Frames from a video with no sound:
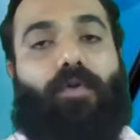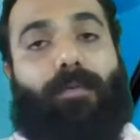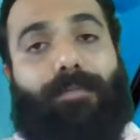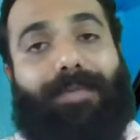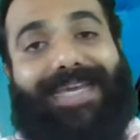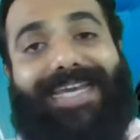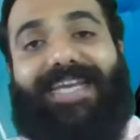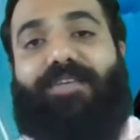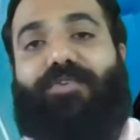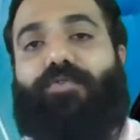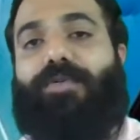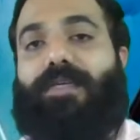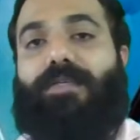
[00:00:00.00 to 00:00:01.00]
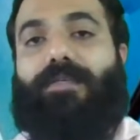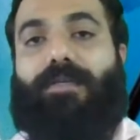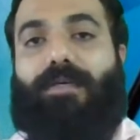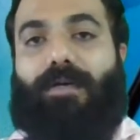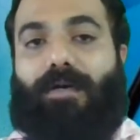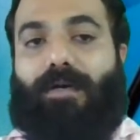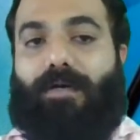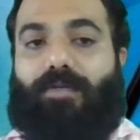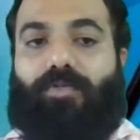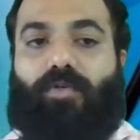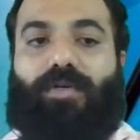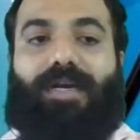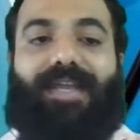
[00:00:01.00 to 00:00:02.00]
from E to D.
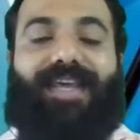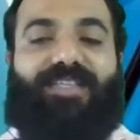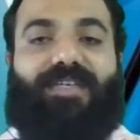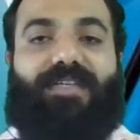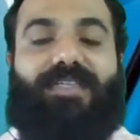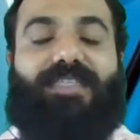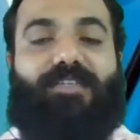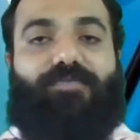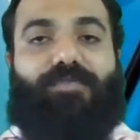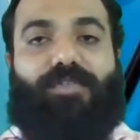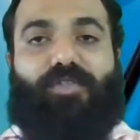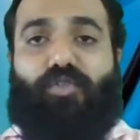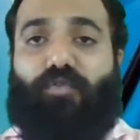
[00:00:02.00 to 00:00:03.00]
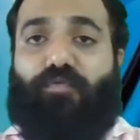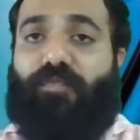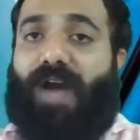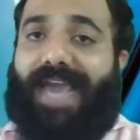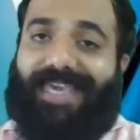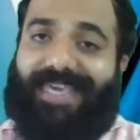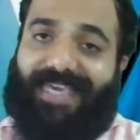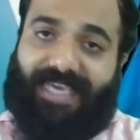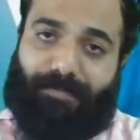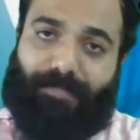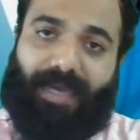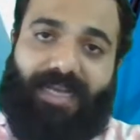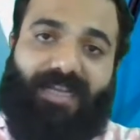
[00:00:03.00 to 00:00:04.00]
So correction is equals to
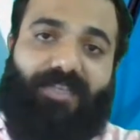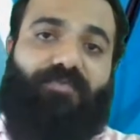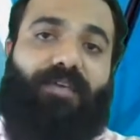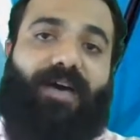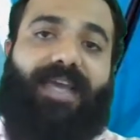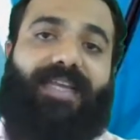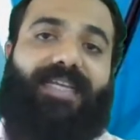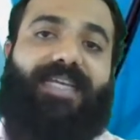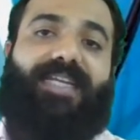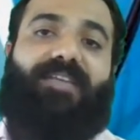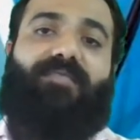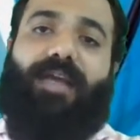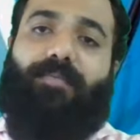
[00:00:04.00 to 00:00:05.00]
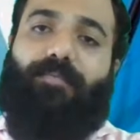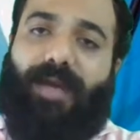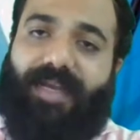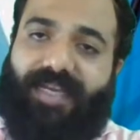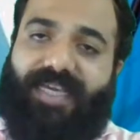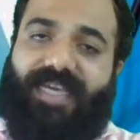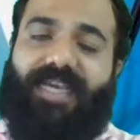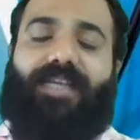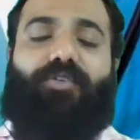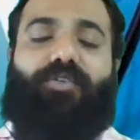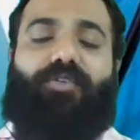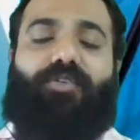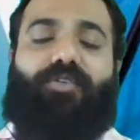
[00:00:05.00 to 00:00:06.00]
5E minus 5D divided by D
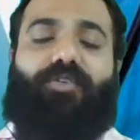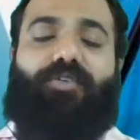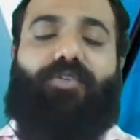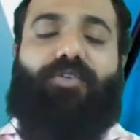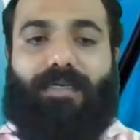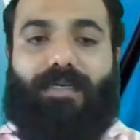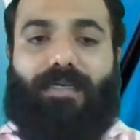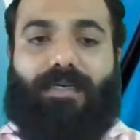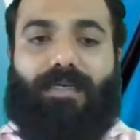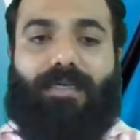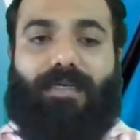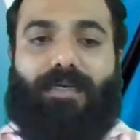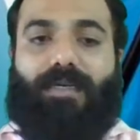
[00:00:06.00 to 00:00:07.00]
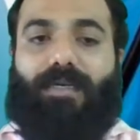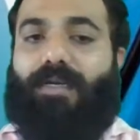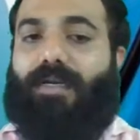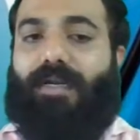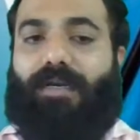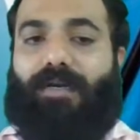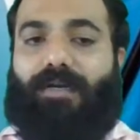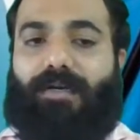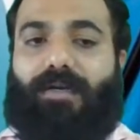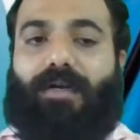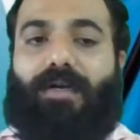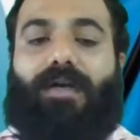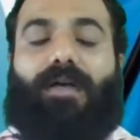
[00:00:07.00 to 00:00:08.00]
into D. Clear?
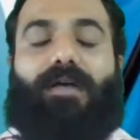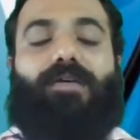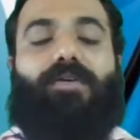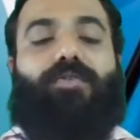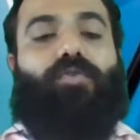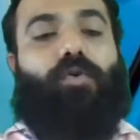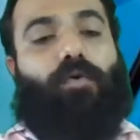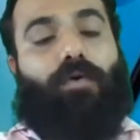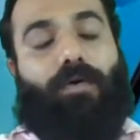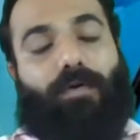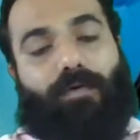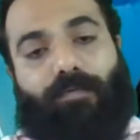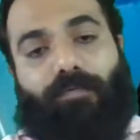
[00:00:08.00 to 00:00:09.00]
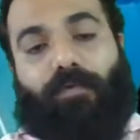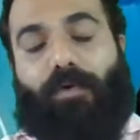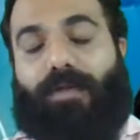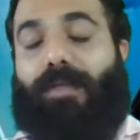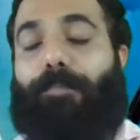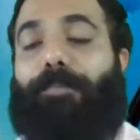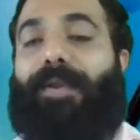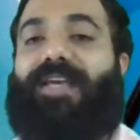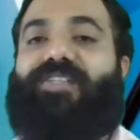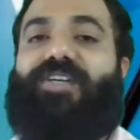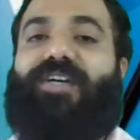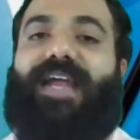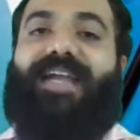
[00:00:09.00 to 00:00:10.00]
So for the
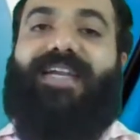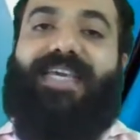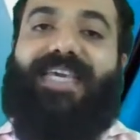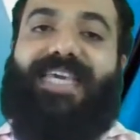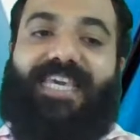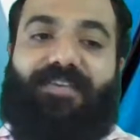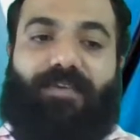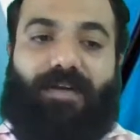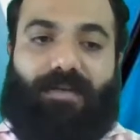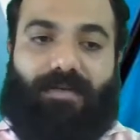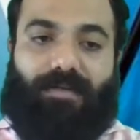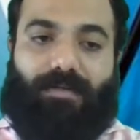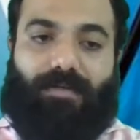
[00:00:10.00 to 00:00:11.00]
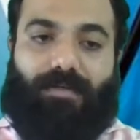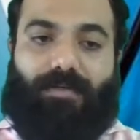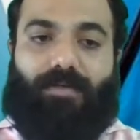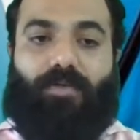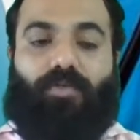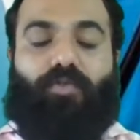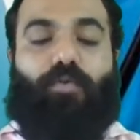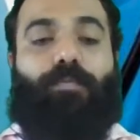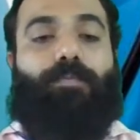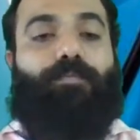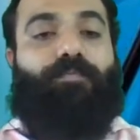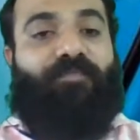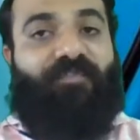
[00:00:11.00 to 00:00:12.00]
pressure at E1,
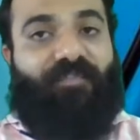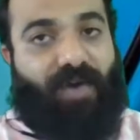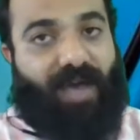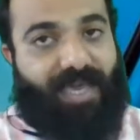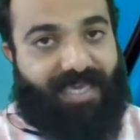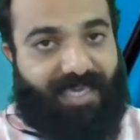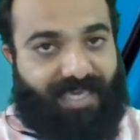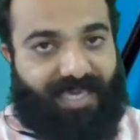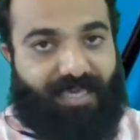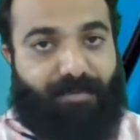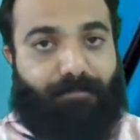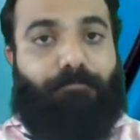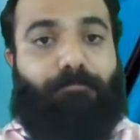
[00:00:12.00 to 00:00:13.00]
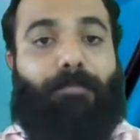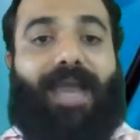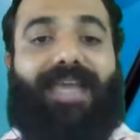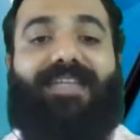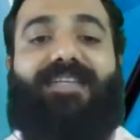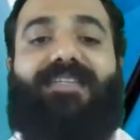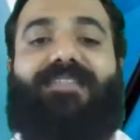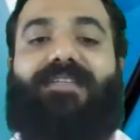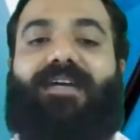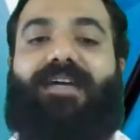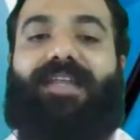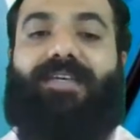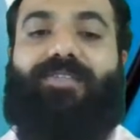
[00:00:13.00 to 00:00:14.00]
so 5E minus
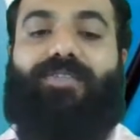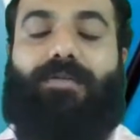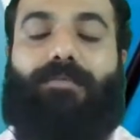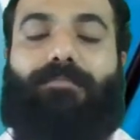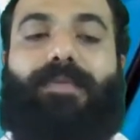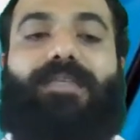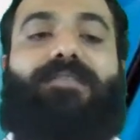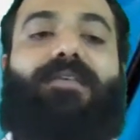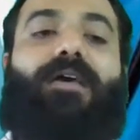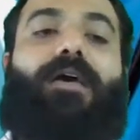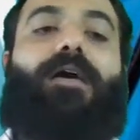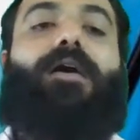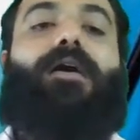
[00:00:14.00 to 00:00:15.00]
correction means